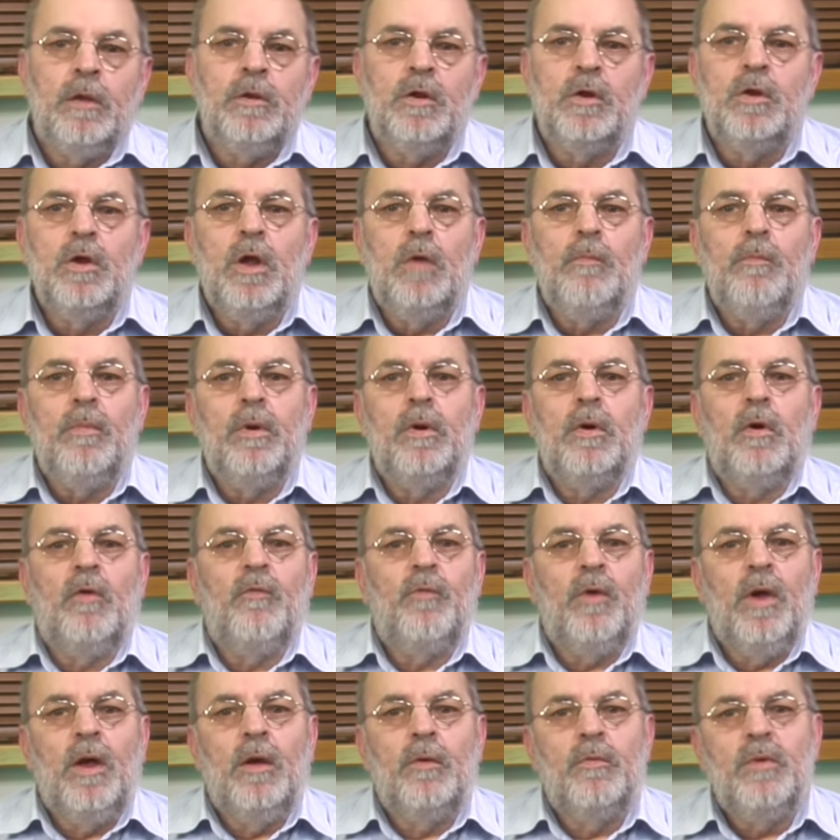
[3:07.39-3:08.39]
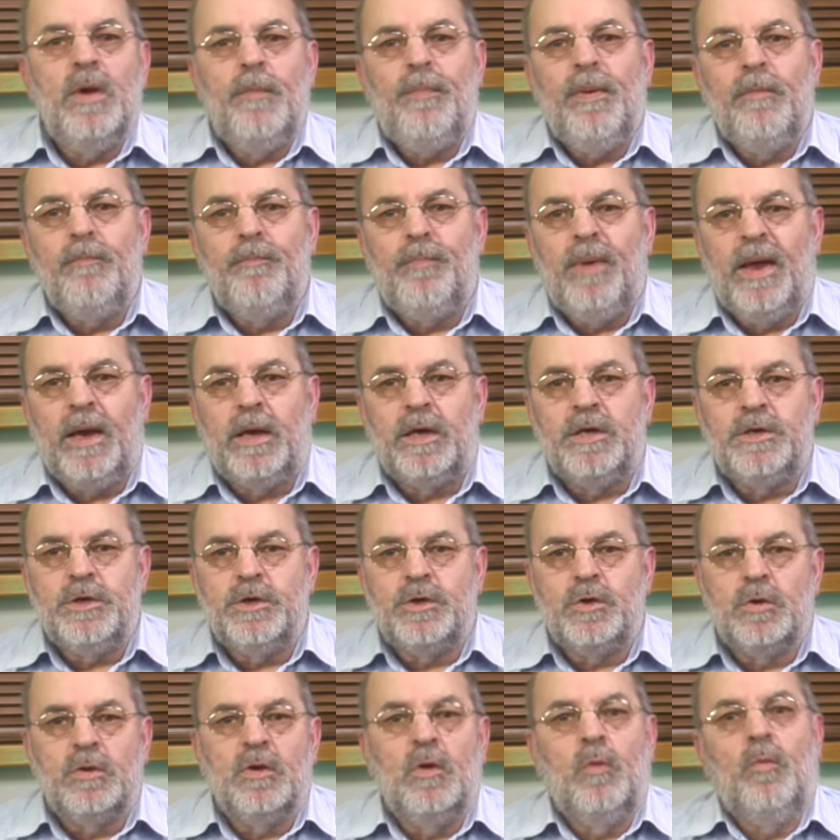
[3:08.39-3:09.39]
The number of ripping
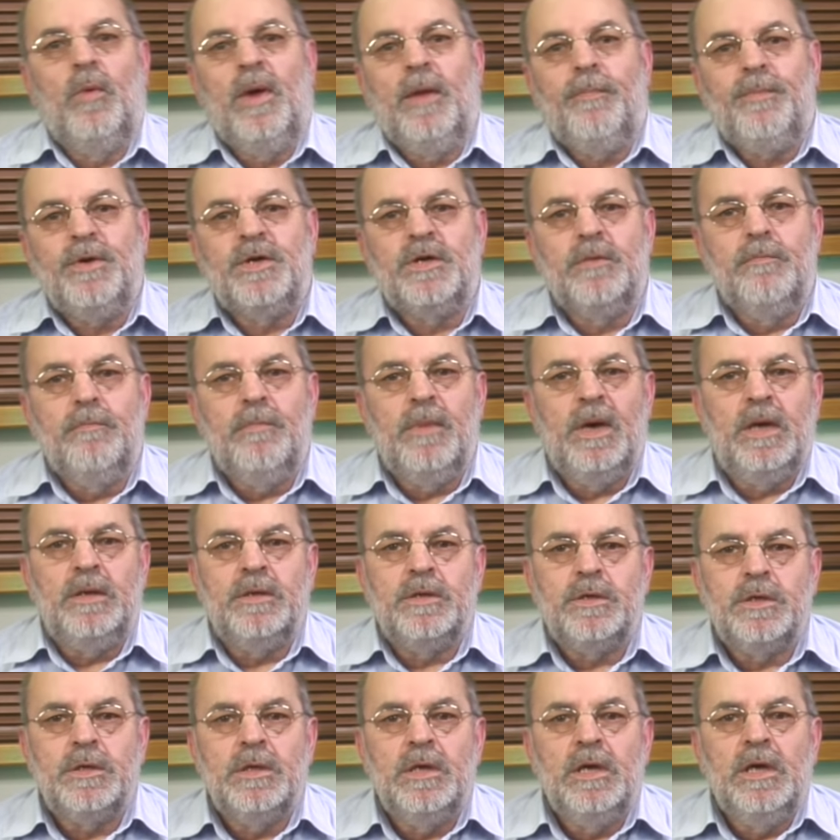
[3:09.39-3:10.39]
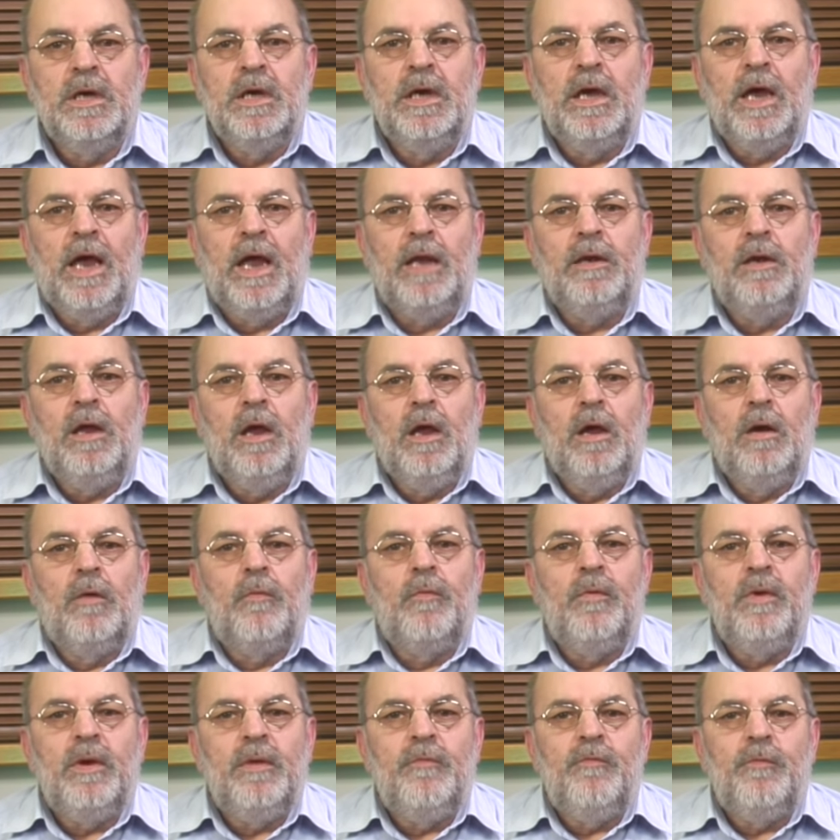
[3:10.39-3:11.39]
packages on the web is immense, and
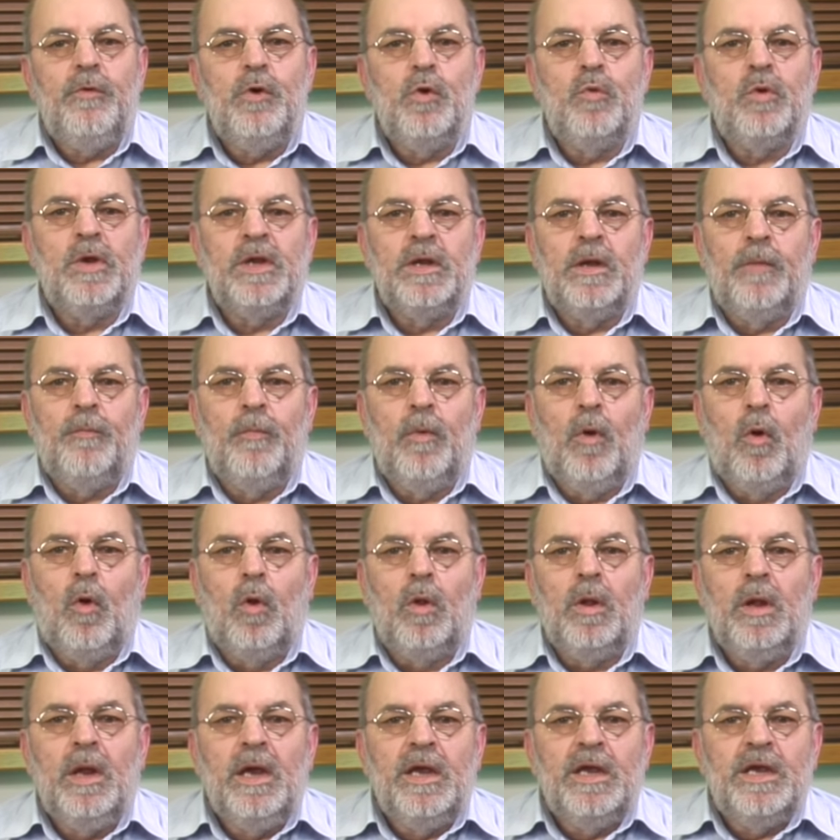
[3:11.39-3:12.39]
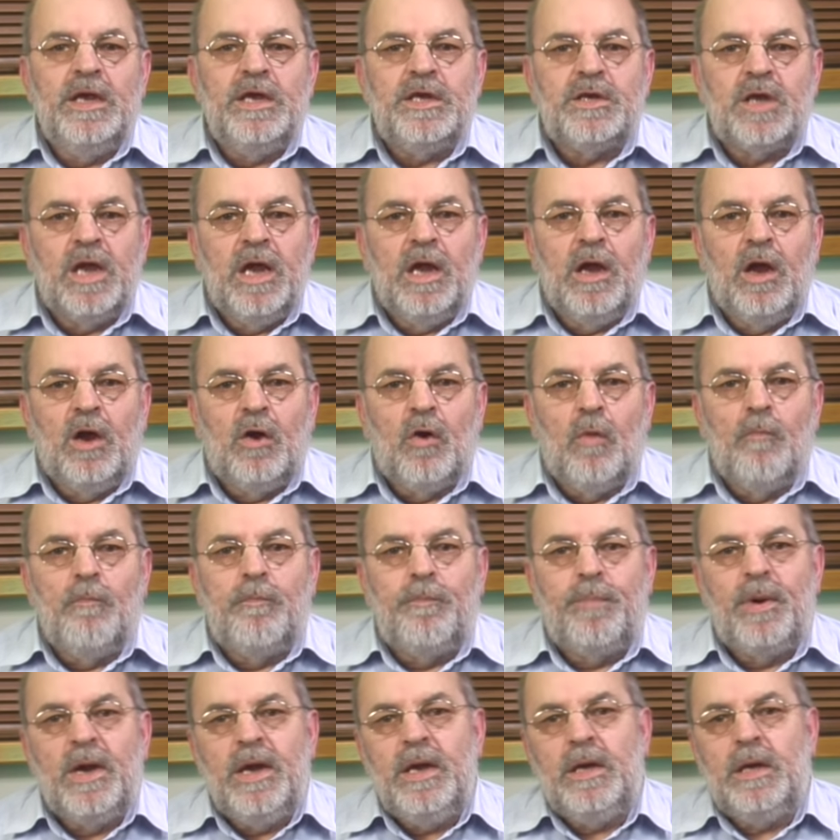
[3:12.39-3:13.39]
reviewing them all is
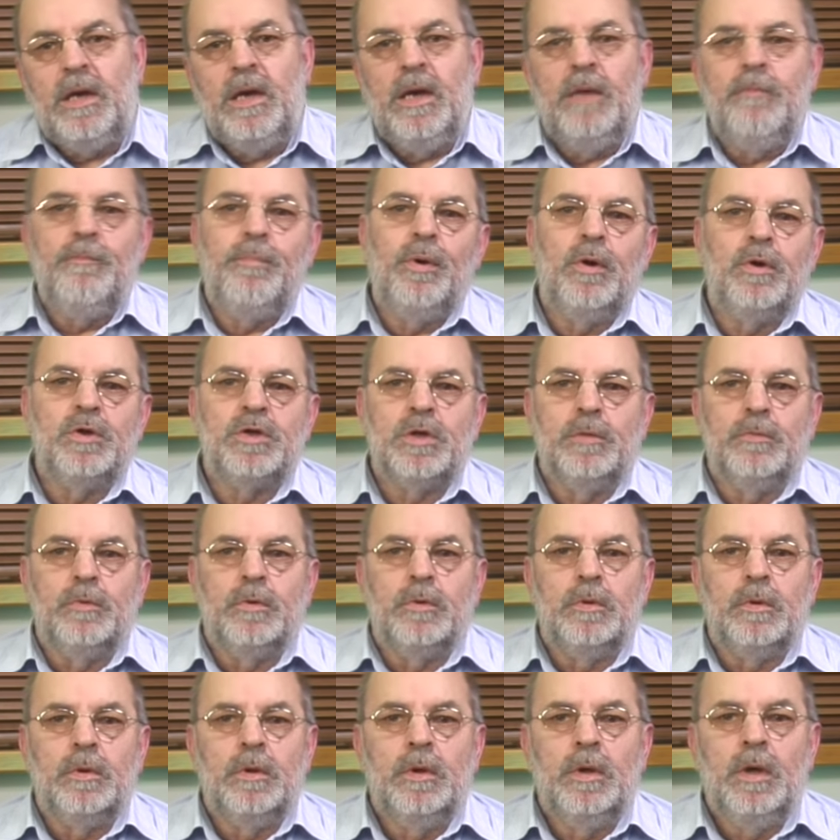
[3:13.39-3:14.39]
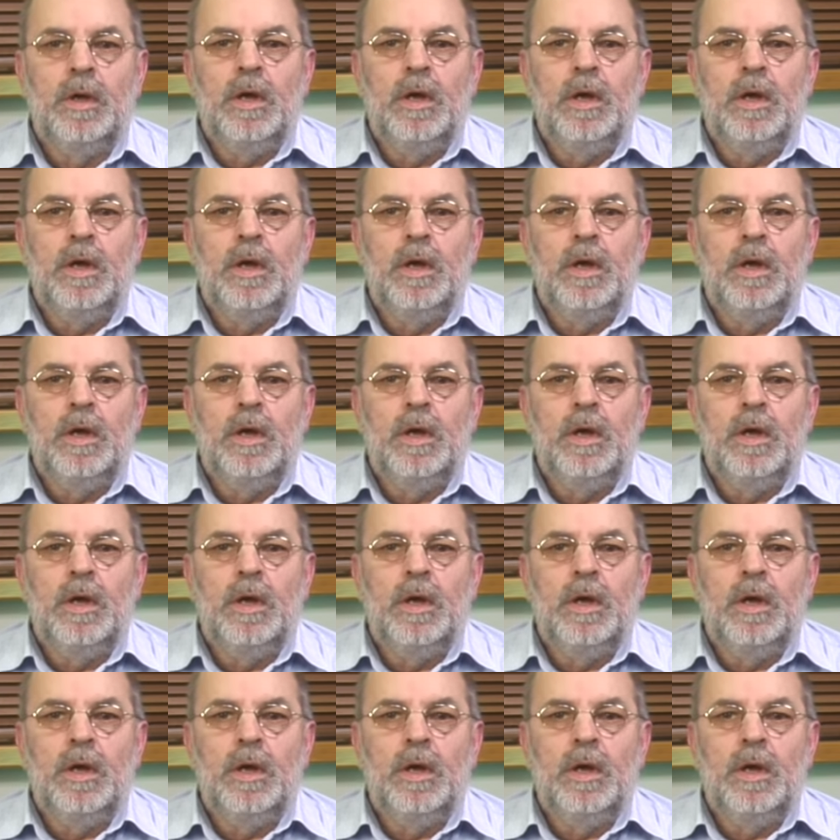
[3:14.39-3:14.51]
completely impossible.